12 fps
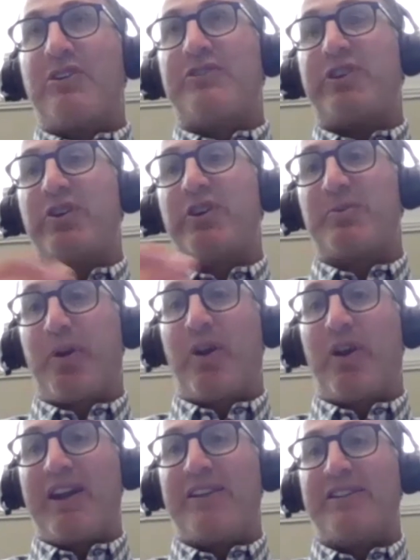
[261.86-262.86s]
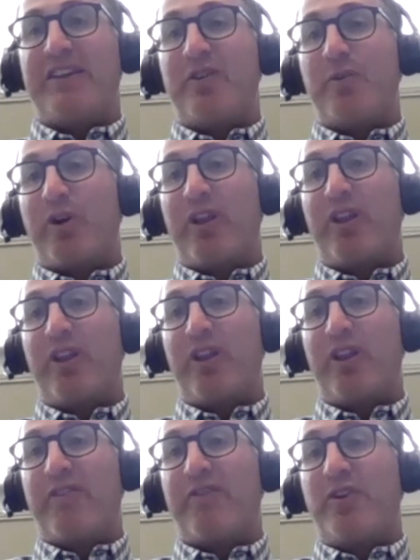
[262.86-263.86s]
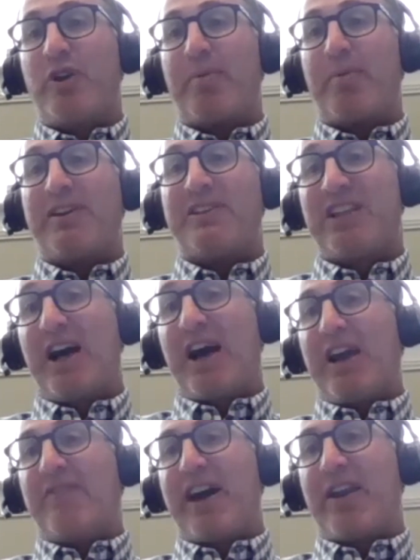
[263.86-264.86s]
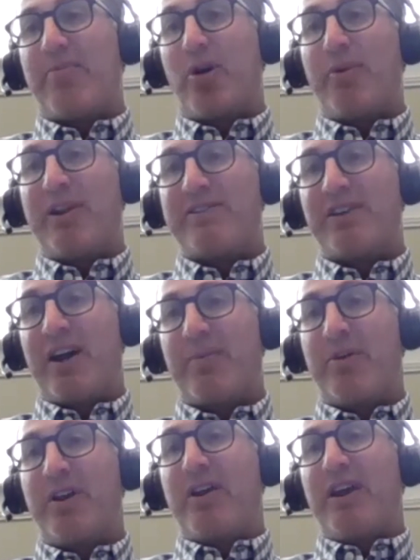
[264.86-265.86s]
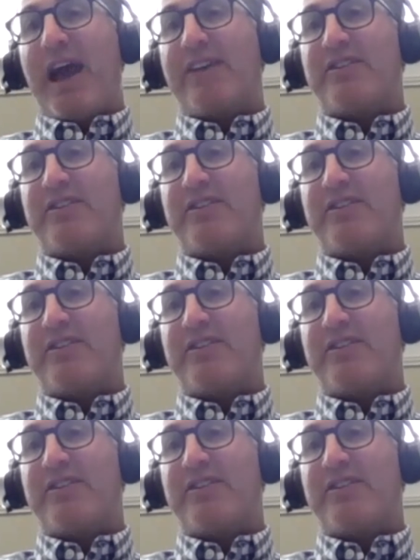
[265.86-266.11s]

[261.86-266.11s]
to your experience if you're one of the few companies live at a moment in time, as